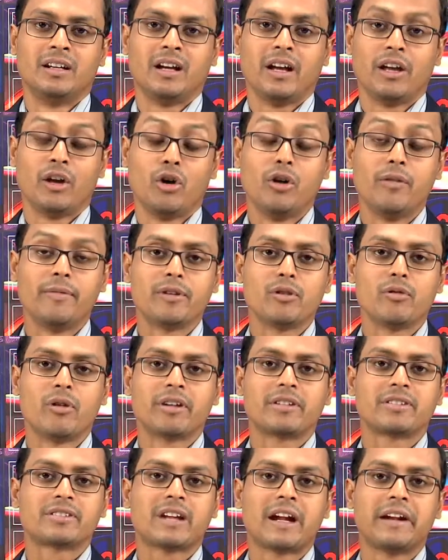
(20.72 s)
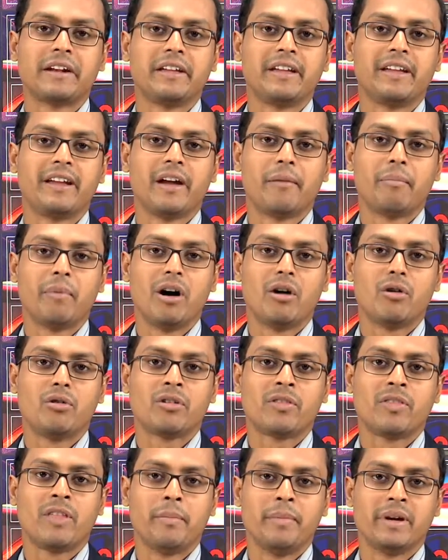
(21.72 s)
I hope you are studying
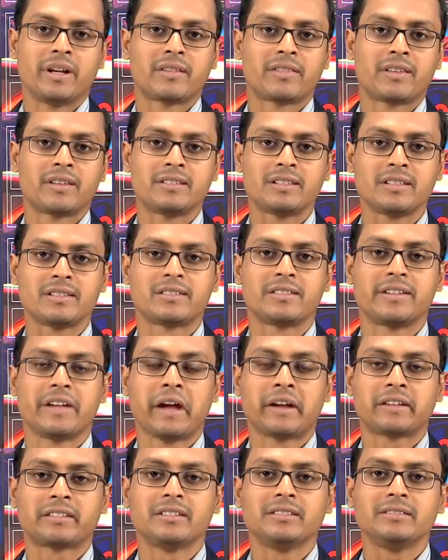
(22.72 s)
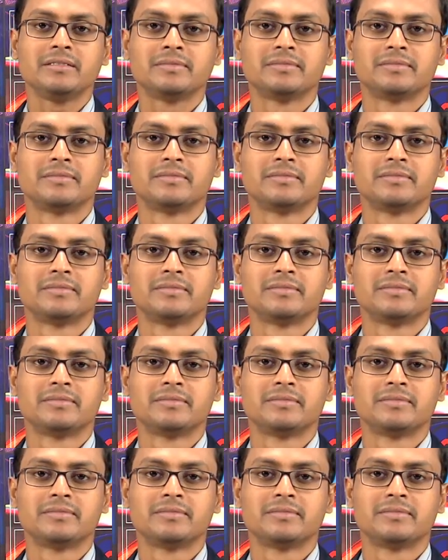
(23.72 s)
about the metathesis reaction.